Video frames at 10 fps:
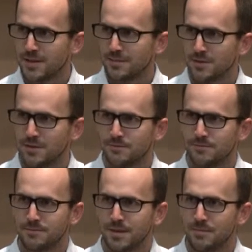The number of
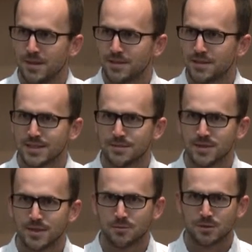embedded
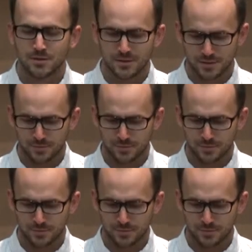systems in the world